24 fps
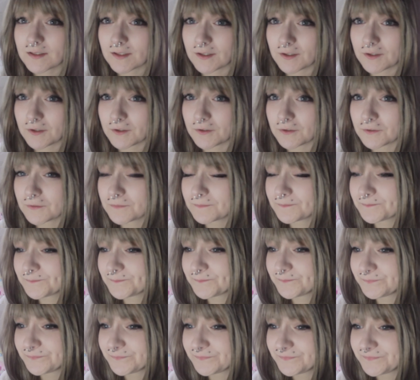So
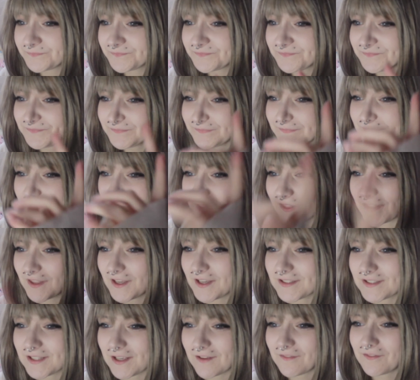
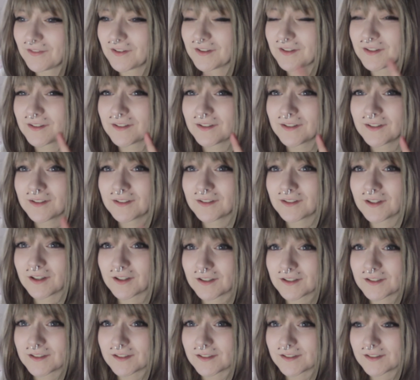
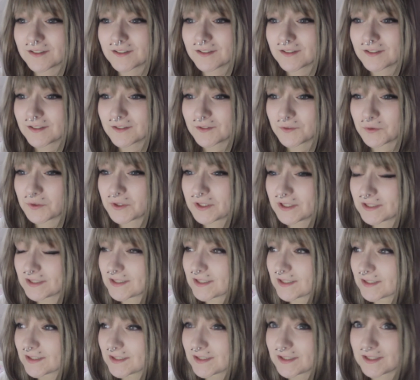
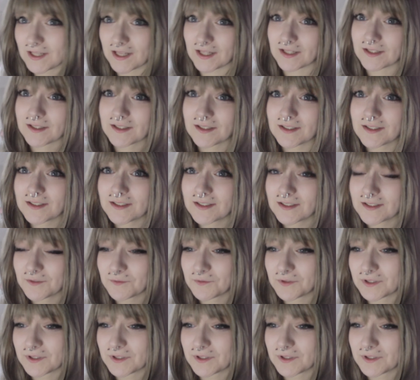$37.26,